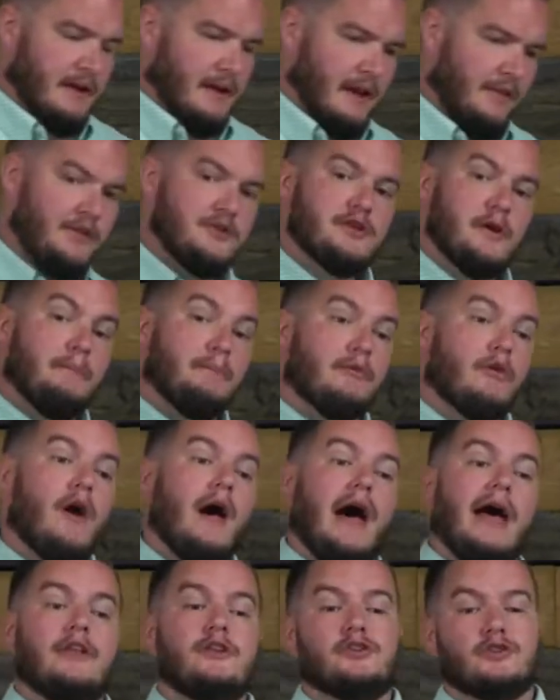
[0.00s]
And there's a
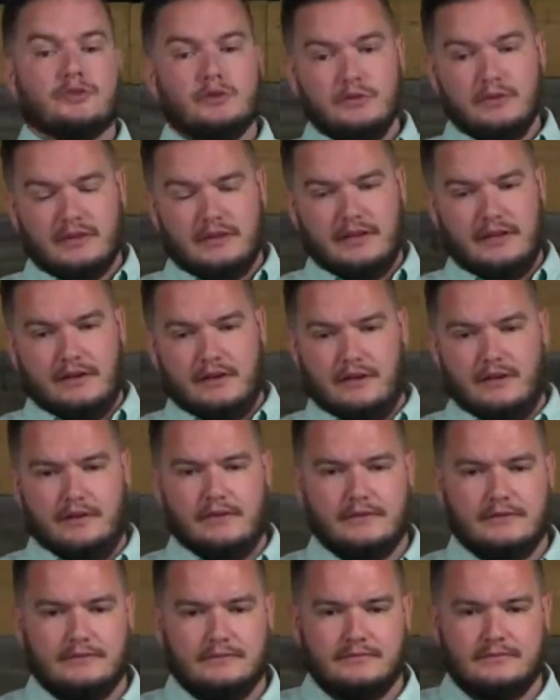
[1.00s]
broad truth
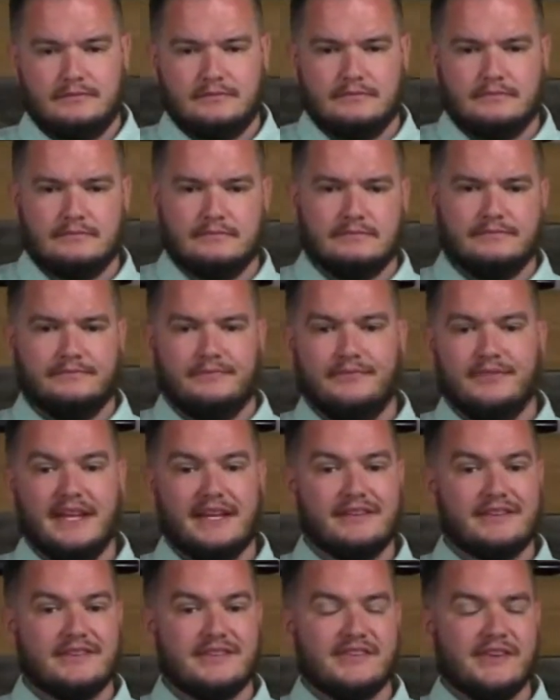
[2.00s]
here
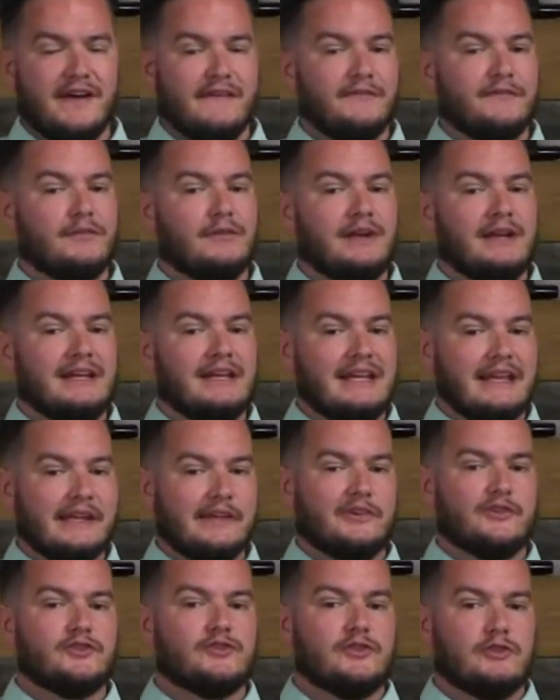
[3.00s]
that suffering
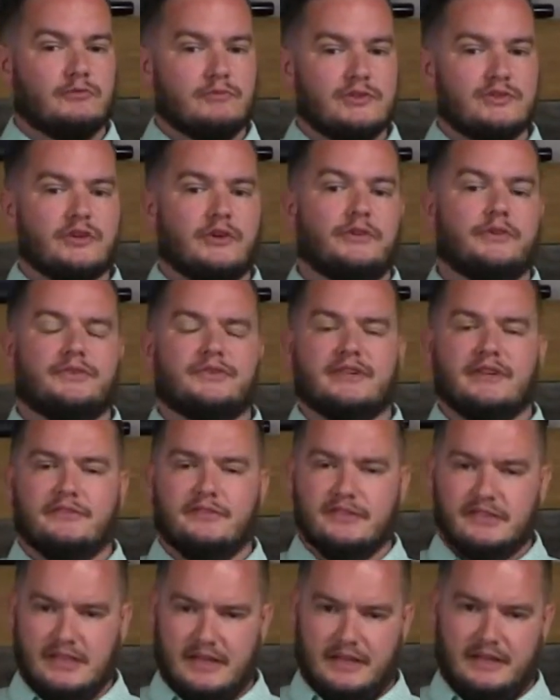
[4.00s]
is the result of
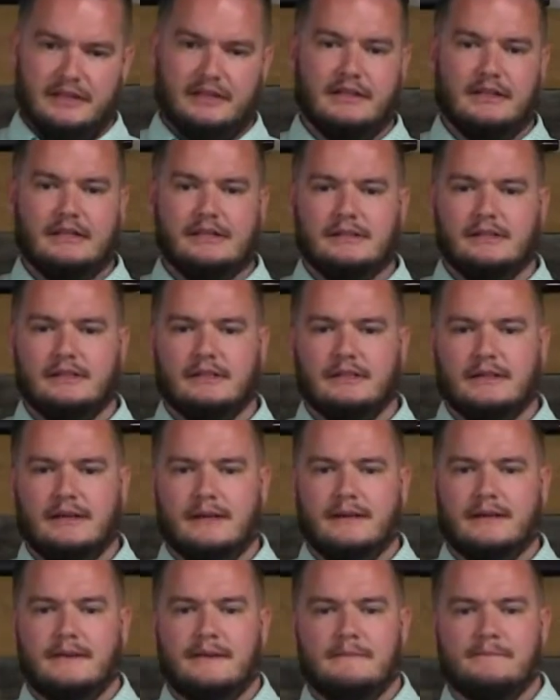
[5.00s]
sin,
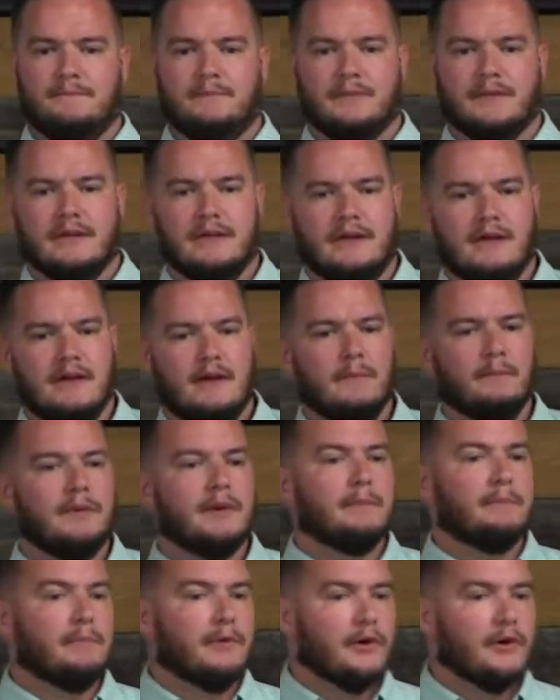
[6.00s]
but